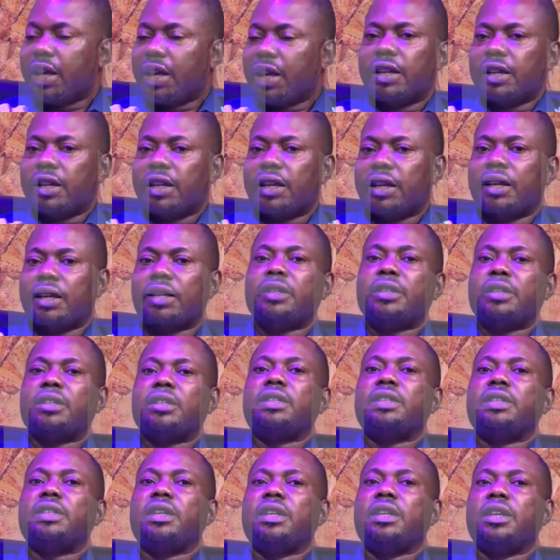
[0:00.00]
and then
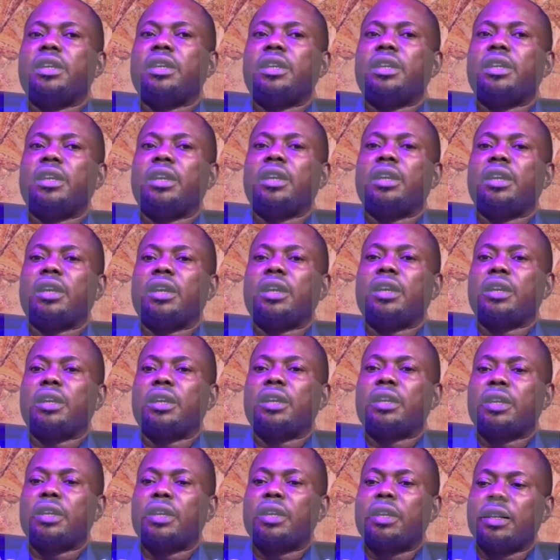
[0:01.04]
the
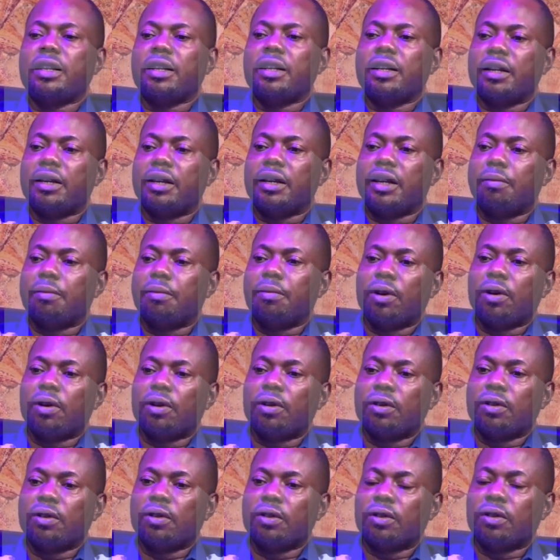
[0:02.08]

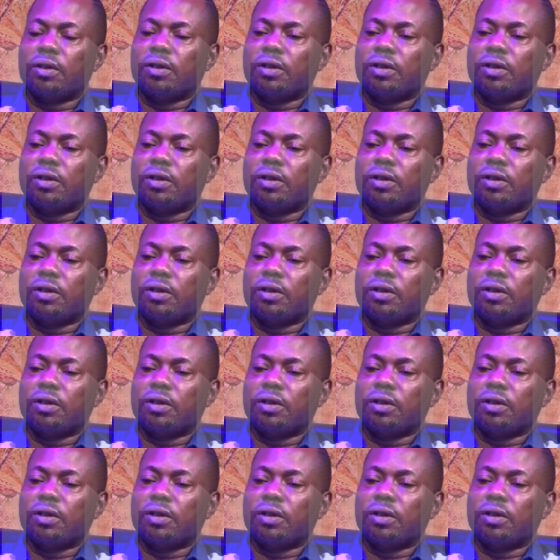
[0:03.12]
neighbor,